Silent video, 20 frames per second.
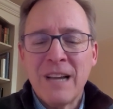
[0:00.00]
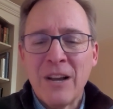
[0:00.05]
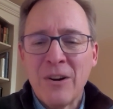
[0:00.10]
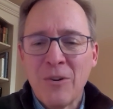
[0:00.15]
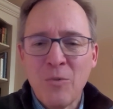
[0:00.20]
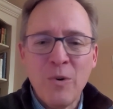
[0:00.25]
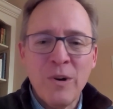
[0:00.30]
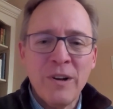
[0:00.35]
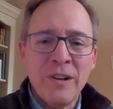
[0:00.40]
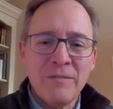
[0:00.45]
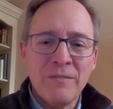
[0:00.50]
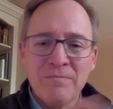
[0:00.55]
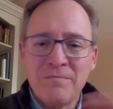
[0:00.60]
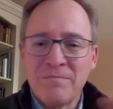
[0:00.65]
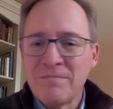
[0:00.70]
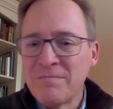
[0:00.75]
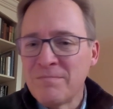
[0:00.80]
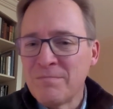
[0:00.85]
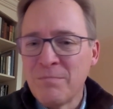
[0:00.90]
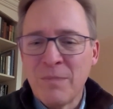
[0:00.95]
don't want to
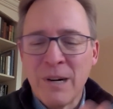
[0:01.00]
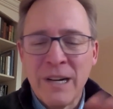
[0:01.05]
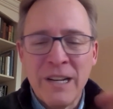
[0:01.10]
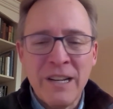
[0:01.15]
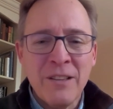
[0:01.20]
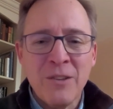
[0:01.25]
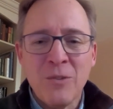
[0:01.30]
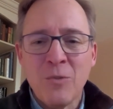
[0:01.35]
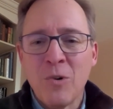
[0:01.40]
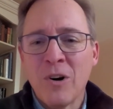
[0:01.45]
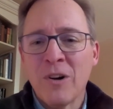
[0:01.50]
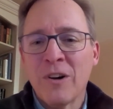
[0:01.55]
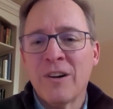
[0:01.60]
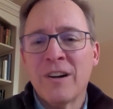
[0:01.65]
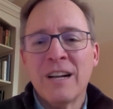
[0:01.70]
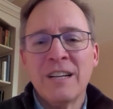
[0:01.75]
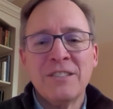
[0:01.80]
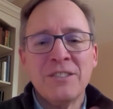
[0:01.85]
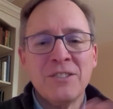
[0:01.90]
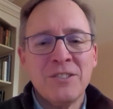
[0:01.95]
muddy the
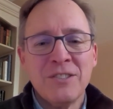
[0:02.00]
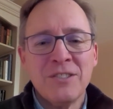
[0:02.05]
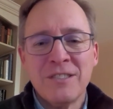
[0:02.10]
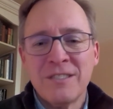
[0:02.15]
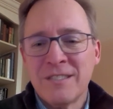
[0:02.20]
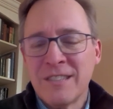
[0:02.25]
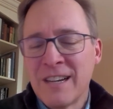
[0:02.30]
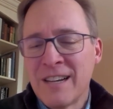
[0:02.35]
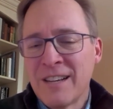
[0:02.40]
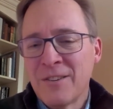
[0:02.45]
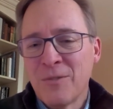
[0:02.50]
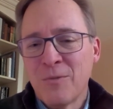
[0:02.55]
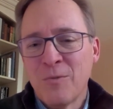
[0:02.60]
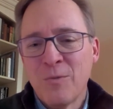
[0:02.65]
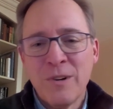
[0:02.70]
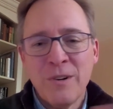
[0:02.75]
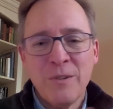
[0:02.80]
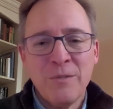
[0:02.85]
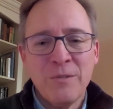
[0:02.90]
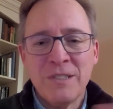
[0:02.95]
water. I don't
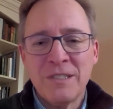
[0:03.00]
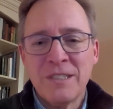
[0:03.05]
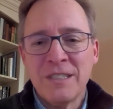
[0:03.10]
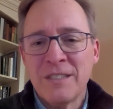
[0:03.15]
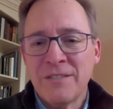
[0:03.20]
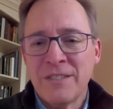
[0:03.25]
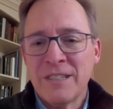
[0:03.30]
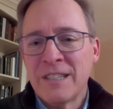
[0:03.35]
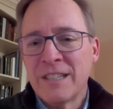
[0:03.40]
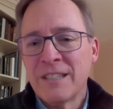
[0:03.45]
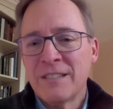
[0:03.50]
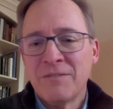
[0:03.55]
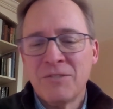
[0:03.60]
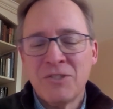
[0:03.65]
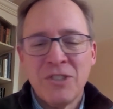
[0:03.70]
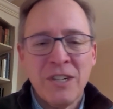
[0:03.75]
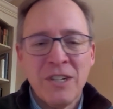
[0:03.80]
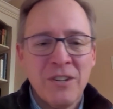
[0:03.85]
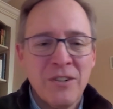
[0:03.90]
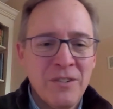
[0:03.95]
want to receive any
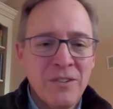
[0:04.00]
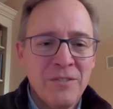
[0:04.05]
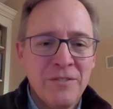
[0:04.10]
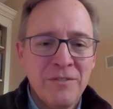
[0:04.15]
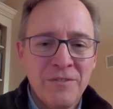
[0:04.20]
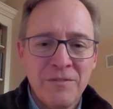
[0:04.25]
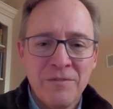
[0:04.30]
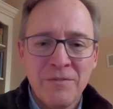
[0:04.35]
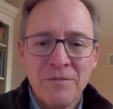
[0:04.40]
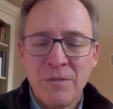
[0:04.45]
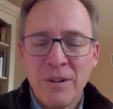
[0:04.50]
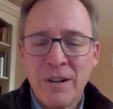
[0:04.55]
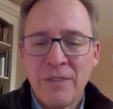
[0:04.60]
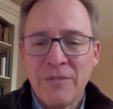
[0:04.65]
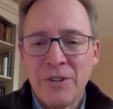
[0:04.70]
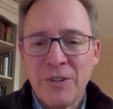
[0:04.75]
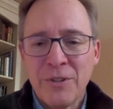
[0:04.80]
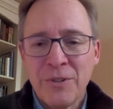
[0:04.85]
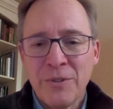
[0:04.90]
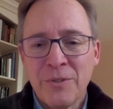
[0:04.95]
share of
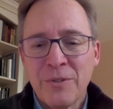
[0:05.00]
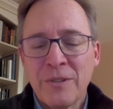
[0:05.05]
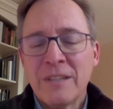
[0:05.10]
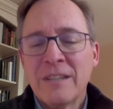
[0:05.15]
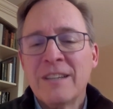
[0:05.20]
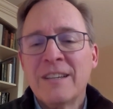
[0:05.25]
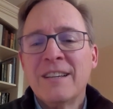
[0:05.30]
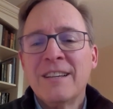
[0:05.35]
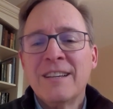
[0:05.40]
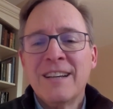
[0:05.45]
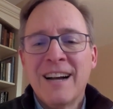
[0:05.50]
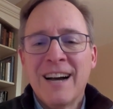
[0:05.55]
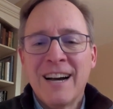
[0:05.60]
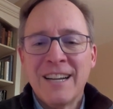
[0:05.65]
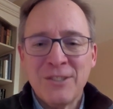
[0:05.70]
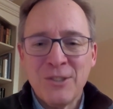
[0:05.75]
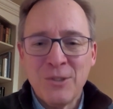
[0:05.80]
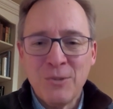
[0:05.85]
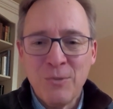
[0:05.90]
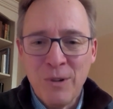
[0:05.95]
revenue.
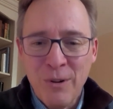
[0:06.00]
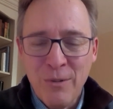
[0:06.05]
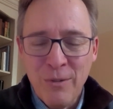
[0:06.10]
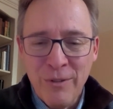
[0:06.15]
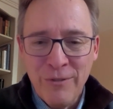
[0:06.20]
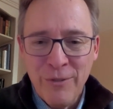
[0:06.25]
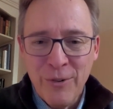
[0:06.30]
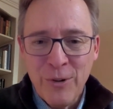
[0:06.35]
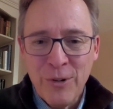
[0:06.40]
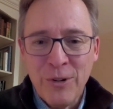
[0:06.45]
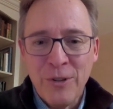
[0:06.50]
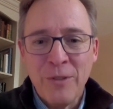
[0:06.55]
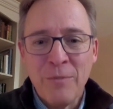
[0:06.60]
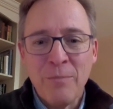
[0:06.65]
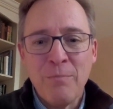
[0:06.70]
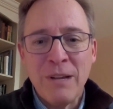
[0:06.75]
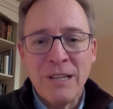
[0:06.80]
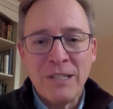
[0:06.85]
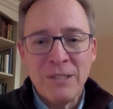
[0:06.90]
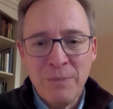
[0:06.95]
I just want to refer to the
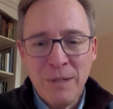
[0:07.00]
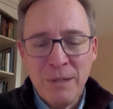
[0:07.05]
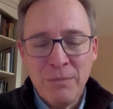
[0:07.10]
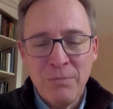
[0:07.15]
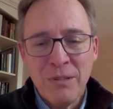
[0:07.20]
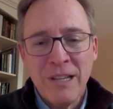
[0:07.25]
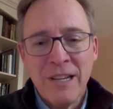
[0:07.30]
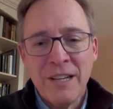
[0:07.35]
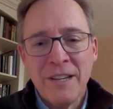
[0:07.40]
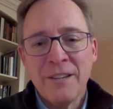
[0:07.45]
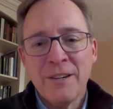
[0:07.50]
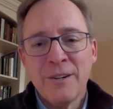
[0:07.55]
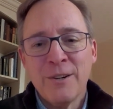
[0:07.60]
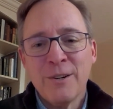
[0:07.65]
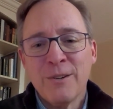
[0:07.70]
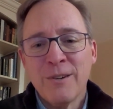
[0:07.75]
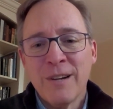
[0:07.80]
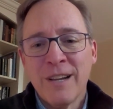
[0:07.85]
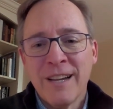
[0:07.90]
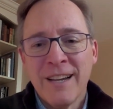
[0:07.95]
best people I
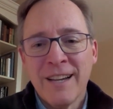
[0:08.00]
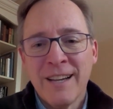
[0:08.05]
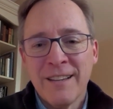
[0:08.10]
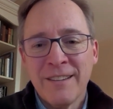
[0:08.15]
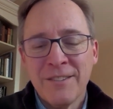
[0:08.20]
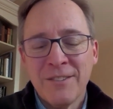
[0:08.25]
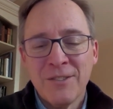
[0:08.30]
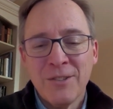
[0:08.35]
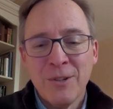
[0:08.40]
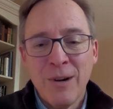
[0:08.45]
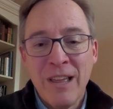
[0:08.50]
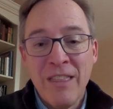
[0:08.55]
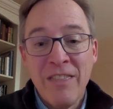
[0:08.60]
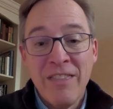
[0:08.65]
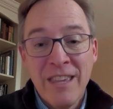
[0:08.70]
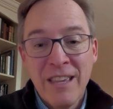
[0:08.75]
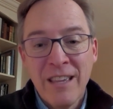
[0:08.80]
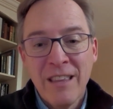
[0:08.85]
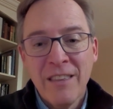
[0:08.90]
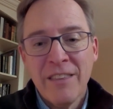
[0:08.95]
know. And so I
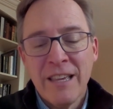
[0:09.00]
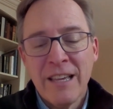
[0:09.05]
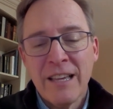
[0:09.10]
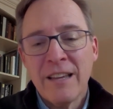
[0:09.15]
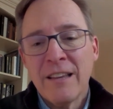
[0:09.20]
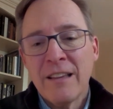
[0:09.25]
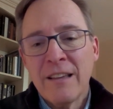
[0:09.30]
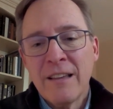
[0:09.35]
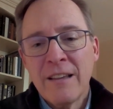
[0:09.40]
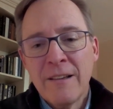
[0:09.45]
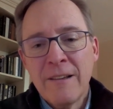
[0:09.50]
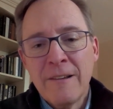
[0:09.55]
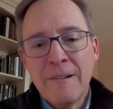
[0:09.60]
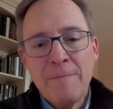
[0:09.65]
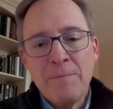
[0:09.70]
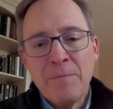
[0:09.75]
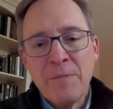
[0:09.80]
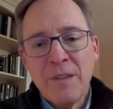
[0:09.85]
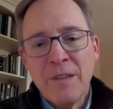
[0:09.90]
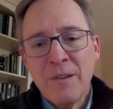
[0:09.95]
think that
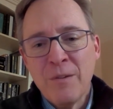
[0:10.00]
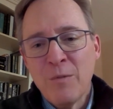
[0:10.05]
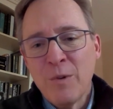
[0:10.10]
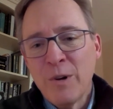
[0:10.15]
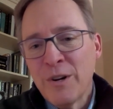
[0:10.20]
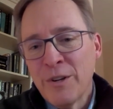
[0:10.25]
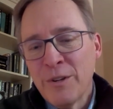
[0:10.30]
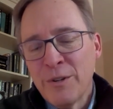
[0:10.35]
we're